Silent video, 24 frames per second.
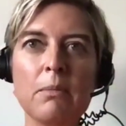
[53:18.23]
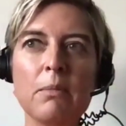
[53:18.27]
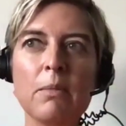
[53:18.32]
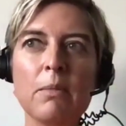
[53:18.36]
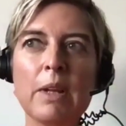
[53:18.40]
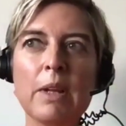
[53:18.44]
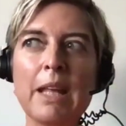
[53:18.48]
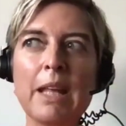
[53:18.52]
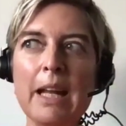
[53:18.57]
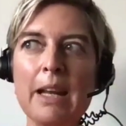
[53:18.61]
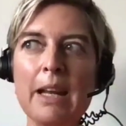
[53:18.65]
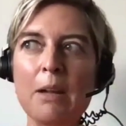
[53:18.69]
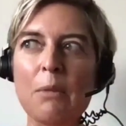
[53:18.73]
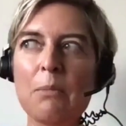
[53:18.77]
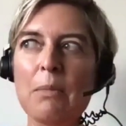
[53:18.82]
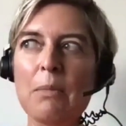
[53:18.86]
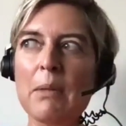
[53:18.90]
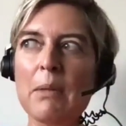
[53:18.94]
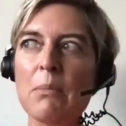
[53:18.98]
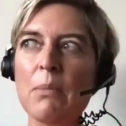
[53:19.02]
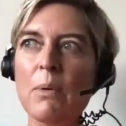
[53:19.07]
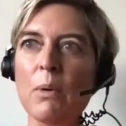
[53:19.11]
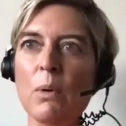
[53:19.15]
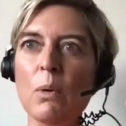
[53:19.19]
getting
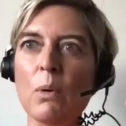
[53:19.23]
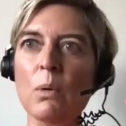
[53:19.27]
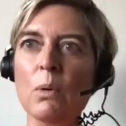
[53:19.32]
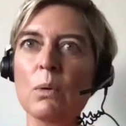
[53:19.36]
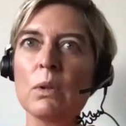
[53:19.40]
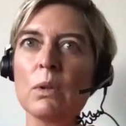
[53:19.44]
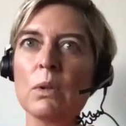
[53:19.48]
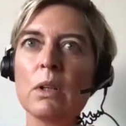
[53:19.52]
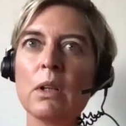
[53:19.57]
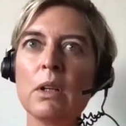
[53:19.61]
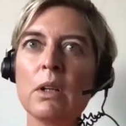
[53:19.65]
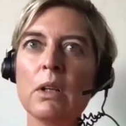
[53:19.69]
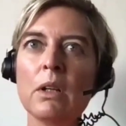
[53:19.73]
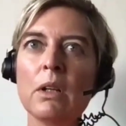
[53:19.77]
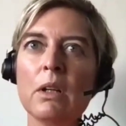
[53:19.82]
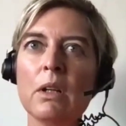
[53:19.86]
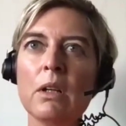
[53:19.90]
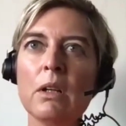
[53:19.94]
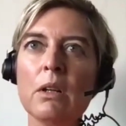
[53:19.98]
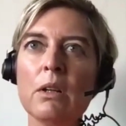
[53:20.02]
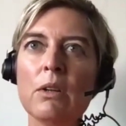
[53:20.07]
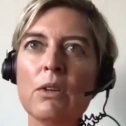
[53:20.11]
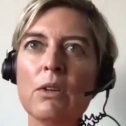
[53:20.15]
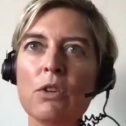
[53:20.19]
people
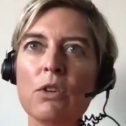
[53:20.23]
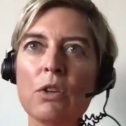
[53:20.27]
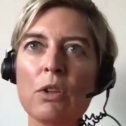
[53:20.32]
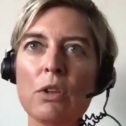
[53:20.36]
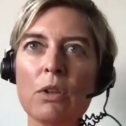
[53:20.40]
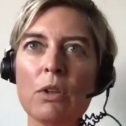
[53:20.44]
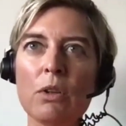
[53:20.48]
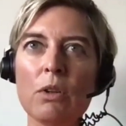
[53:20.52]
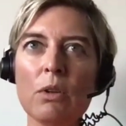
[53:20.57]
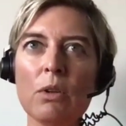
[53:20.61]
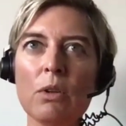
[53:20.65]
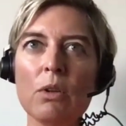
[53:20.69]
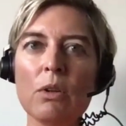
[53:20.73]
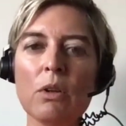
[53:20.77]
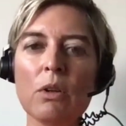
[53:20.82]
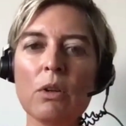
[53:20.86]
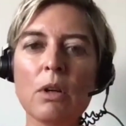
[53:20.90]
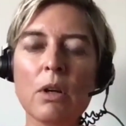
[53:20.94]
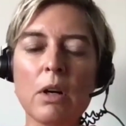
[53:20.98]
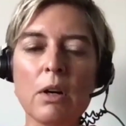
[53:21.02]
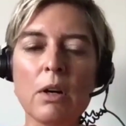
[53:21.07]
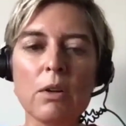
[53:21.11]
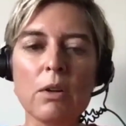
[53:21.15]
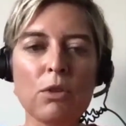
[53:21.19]
to
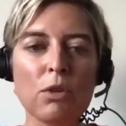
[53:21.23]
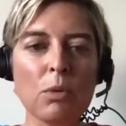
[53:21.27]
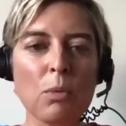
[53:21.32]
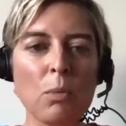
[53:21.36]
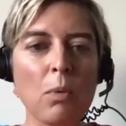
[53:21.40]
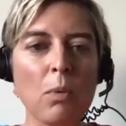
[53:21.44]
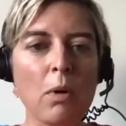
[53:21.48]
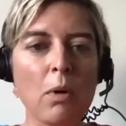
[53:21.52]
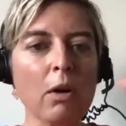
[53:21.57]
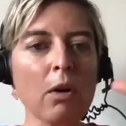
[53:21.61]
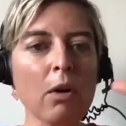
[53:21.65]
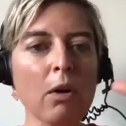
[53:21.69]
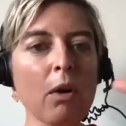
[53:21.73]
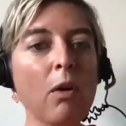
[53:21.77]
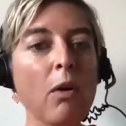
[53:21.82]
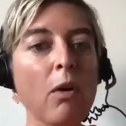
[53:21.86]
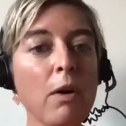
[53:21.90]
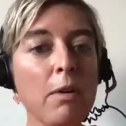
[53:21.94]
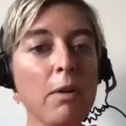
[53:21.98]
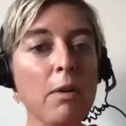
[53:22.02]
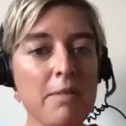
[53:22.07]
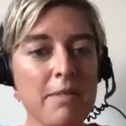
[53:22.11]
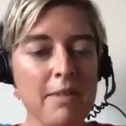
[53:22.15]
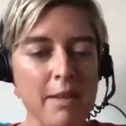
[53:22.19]
work
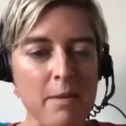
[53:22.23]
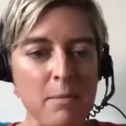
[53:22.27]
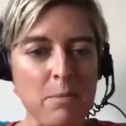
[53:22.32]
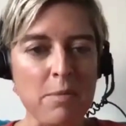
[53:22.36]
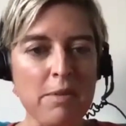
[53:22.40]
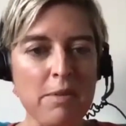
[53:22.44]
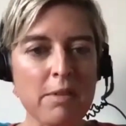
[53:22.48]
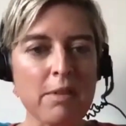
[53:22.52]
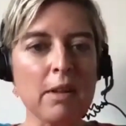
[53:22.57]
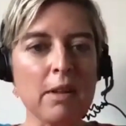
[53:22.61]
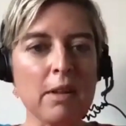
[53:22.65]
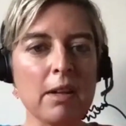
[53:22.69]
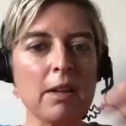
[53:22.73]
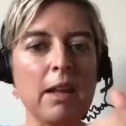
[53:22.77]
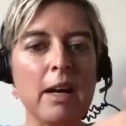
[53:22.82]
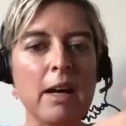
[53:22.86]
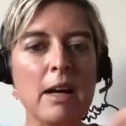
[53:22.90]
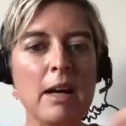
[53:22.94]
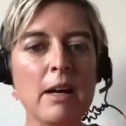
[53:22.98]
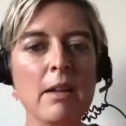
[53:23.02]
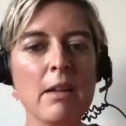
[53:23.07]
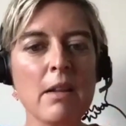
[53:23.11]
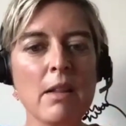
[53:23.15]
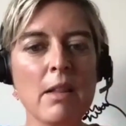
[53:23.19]
across teams, and
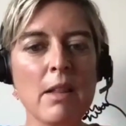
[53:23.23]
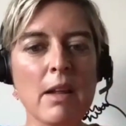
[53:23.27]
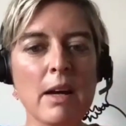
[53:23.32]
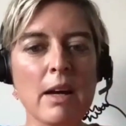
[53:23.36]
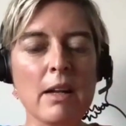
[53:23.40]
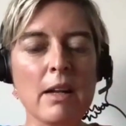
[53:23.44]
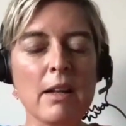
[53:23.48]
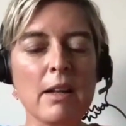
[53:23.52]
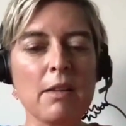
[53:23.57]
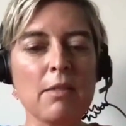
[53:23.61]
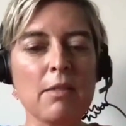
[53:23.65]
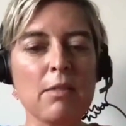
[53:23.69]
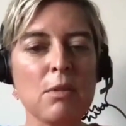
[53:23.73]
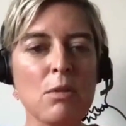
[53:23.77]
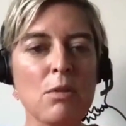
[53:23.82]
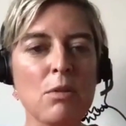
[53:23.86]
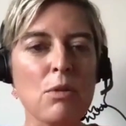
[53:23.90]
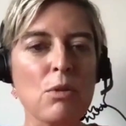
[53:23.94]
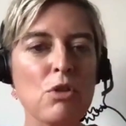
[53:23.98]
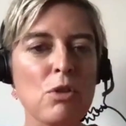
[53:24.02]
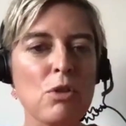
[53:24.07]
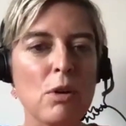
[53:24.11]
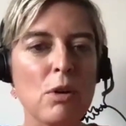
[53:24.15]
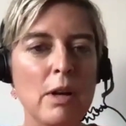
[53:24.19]
that there's the
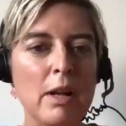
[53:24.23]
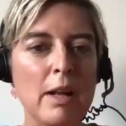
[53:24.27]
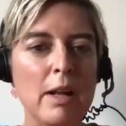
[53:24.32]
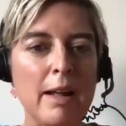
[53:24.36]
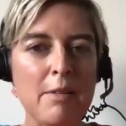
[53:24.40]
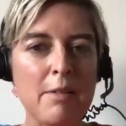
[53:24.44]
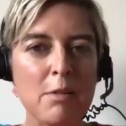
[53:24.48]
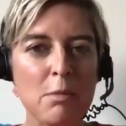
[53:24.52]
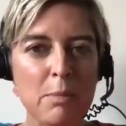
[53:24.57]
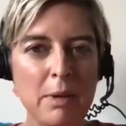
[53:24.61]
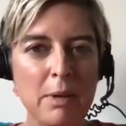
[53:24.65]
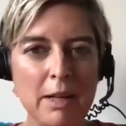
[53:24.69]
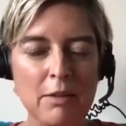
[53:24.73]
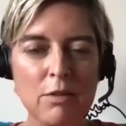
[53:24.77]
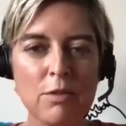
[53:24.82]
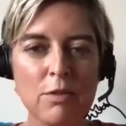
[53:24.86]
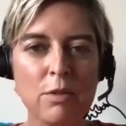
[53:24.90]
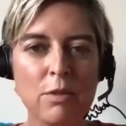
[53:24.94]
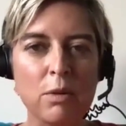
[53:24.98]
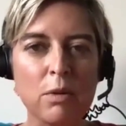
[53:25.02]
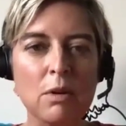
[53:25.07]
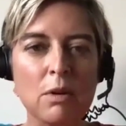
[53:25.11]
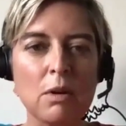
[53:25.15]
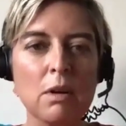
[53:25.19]
social aspect
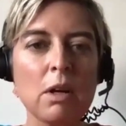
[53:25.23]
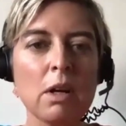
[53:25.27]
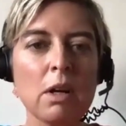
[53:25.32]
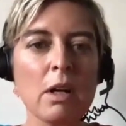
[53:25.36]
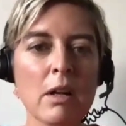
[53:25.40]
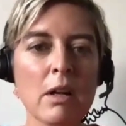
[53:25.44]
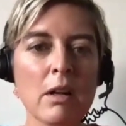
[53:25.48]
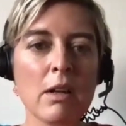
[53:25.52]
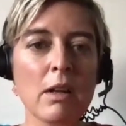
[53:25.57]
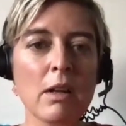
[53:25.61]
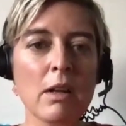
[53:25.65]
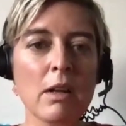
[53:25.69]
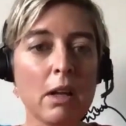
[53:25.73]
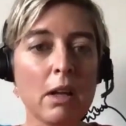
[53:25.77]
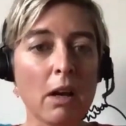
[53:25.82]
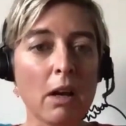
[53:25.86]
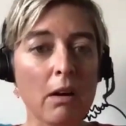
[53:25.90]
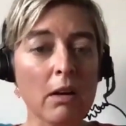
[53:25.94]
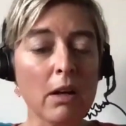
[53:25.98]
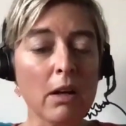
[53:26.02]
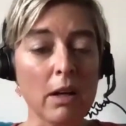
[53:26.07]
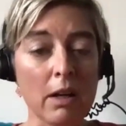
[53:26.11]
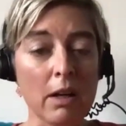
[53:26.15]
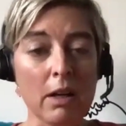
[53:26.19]
for the
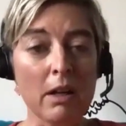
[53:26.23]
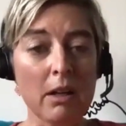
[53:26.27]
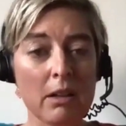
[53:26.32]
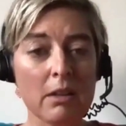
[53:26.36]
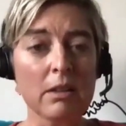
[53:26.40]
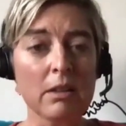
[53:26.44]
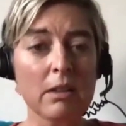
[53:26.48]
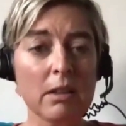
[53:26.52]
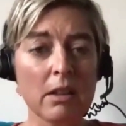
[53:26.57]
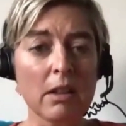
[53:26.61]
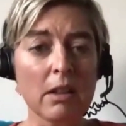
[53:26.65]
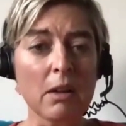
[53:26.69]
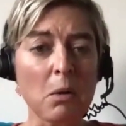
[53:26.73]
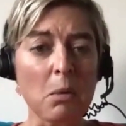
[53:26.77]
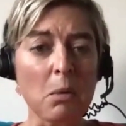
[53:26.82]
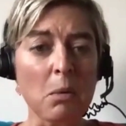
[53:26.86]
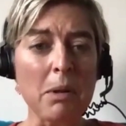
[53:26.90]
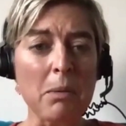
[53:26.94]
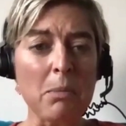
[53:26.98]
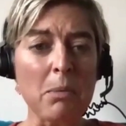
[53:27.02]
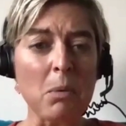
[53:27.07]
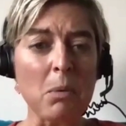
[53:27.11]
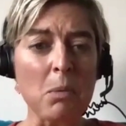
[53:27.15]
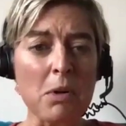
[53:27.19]
younger
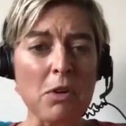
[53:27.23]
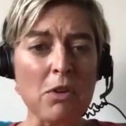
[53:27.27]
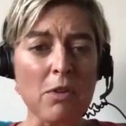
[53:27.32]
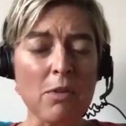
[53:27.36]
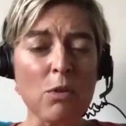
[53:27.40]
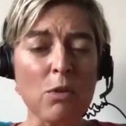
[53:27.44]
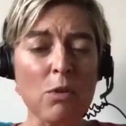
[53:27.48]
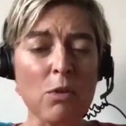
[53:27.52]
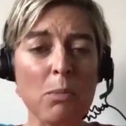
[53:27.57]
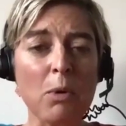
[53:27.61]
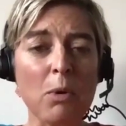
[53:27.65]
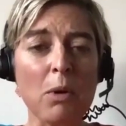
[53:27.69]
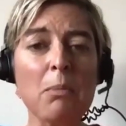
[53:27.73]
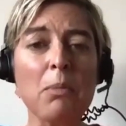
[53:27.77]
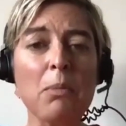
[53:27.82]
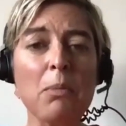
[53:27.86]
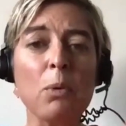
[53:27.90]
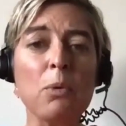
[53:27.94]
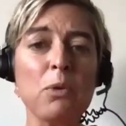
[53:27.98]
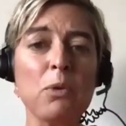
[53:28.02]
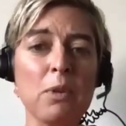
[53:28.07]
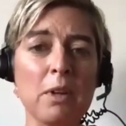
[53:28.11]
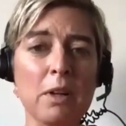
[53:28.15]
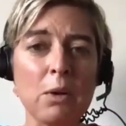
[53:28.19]
people, which is super
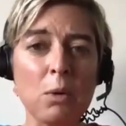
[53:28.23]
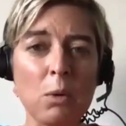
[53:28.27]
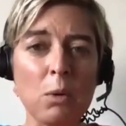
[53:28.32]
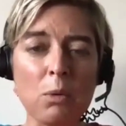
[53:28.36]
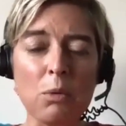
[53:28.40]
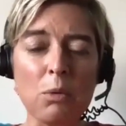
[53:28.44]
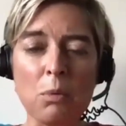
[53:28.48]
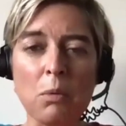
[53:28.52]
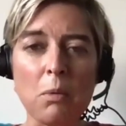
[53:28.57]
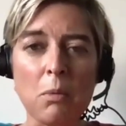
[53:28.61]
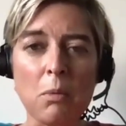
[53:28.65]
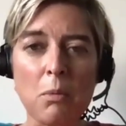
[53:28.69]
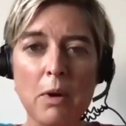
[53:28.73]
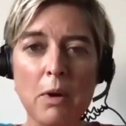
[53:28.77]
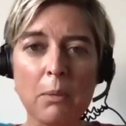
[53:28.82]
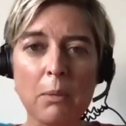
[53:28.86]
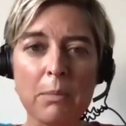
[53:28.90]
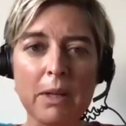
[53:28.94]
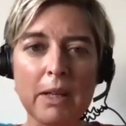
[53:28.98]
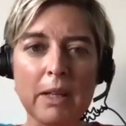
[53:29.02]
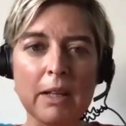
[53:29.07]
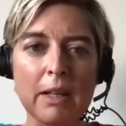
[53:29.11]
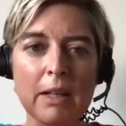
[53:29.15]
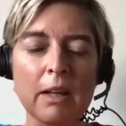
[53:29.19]
important and goes with
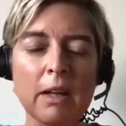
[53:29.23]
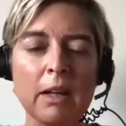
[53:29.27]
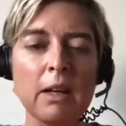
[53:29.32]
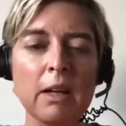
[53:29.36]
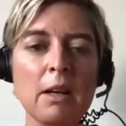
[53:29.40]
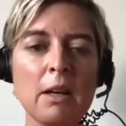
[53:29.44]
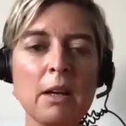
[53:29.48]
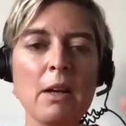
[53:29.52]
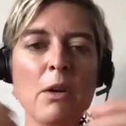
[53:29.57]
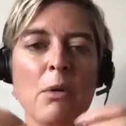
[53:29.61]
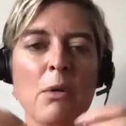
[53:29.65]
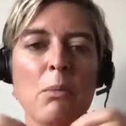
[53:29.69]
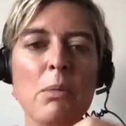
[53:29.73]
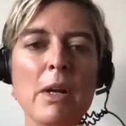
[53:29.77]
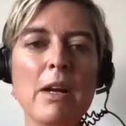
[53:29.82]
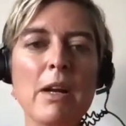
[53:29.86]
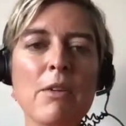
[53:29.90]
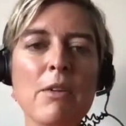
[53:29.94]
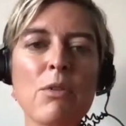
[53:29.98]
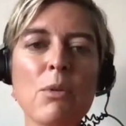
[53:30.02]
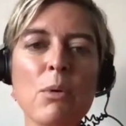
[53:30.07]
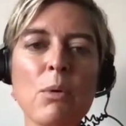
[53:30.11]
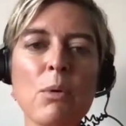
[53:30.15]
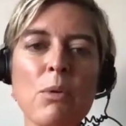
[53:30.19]
well-being. But
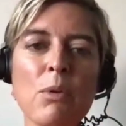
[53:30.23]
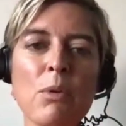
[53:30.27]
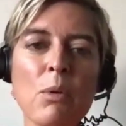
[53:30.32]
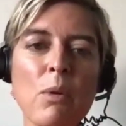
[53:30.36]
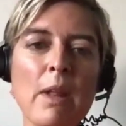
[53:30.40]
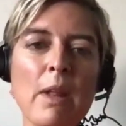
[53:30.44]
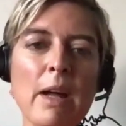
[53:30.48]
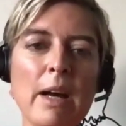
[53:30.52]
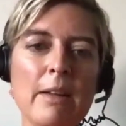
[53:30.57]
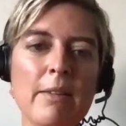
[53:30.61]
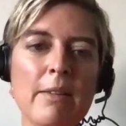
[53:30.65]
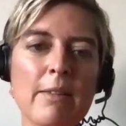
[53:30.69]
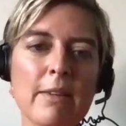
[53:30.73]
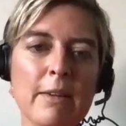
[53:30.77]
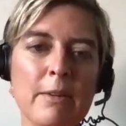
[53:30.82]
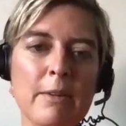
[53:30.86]
it's also that